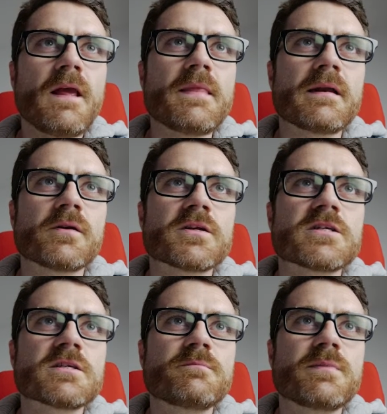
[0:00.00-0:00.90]
and then I'm going to
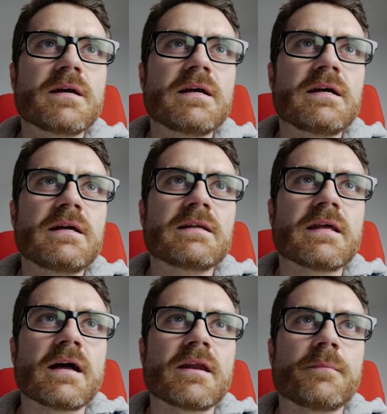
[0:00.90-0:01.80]
speed
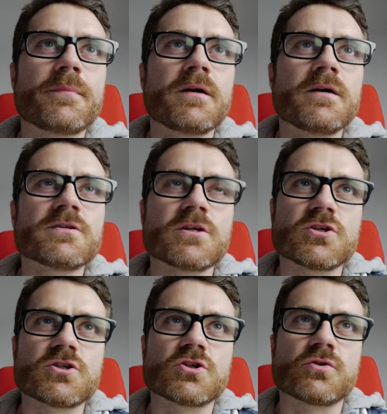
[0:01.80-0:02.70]
that up. So I
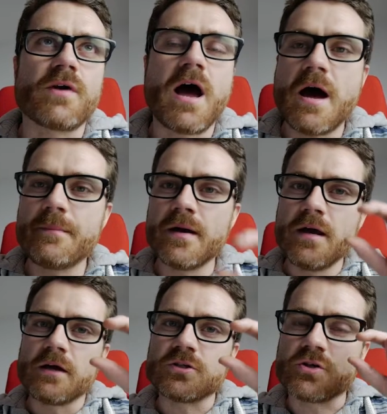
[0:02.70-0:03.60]
just grab
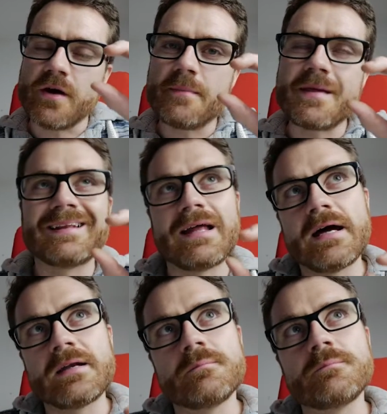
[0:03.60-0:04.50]
that
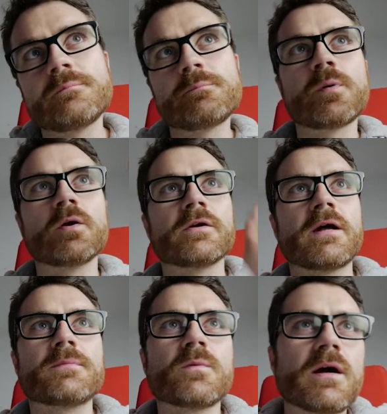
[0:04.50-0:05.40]
line and pull it
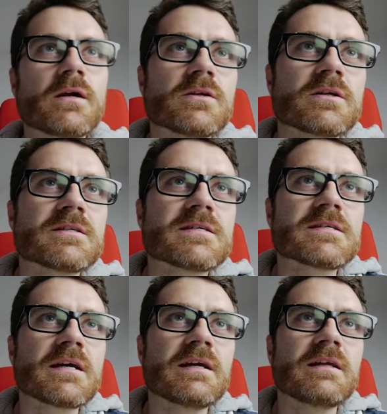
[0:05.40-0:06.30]
up the way. You can
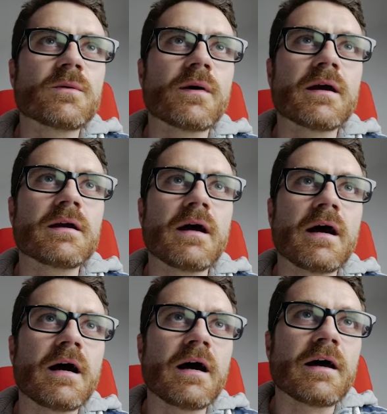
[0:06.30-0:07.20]
see the way
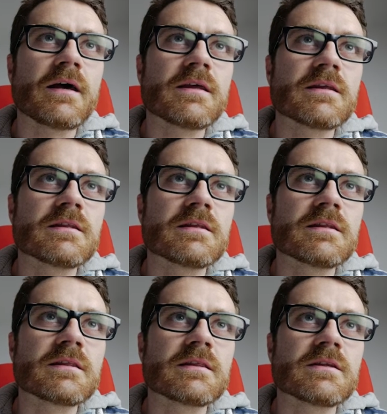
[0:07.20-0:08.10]

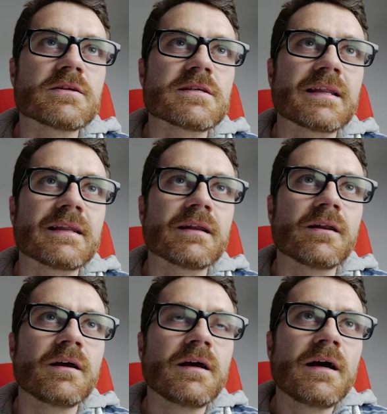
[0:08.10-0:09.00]
there's that
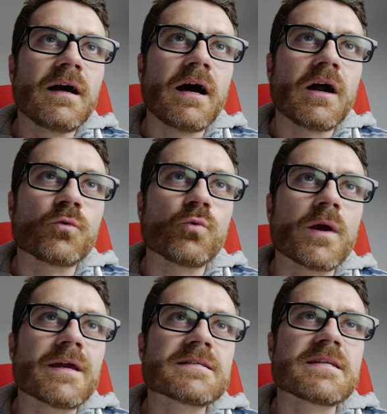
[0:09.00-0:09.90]
little
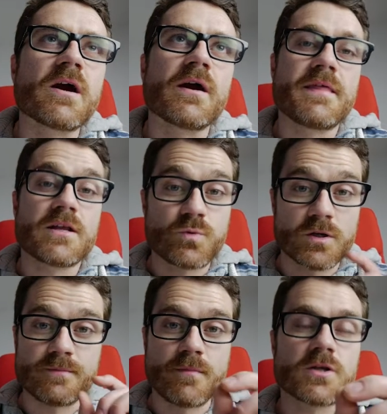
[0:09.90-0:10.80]
raised area, that's where
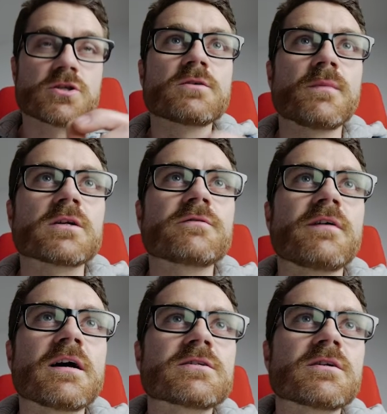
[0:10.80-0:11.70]
it's much
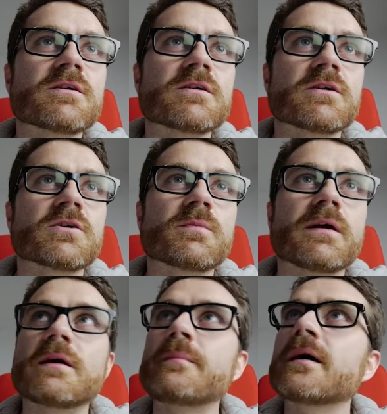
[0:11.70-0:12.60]
faster. Let me just
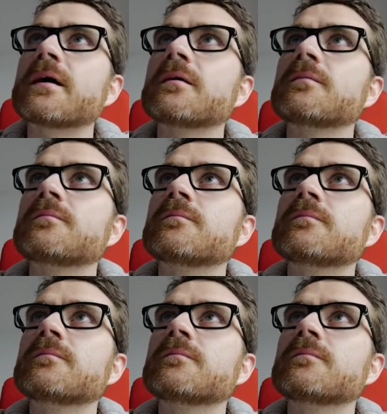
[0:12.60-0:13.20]
play that back.